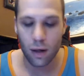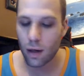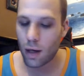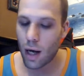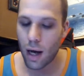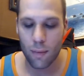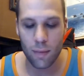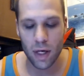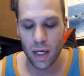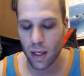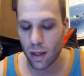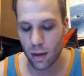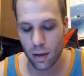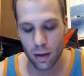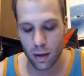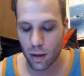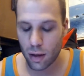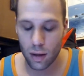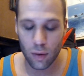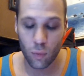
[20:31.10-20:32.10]
I mean,
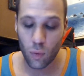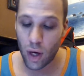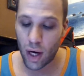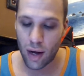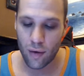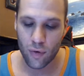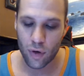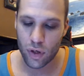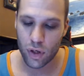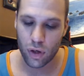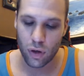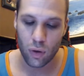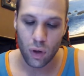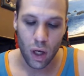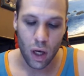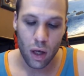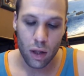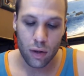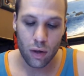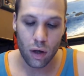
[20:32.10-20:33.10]
whatever, dude.
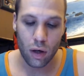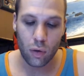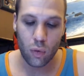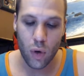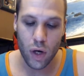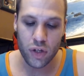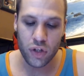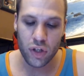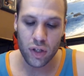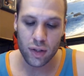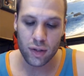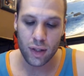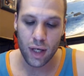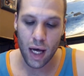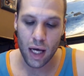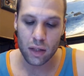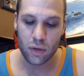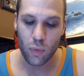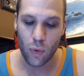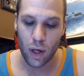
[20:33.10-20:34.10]
There are questions
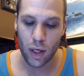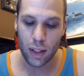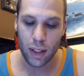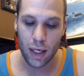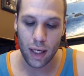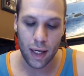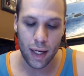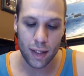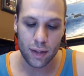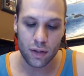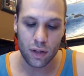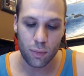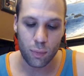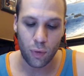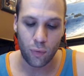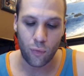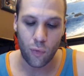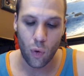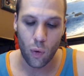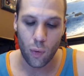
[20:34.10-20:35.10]
guys want to get answered
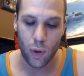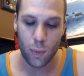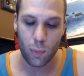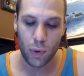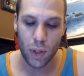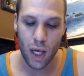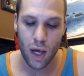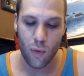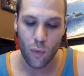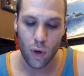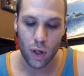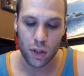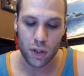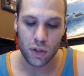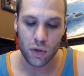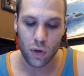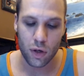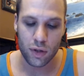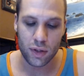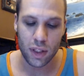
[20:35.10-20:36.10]
before we play, one
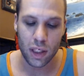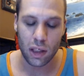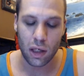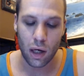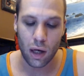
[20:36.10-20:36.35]
source said.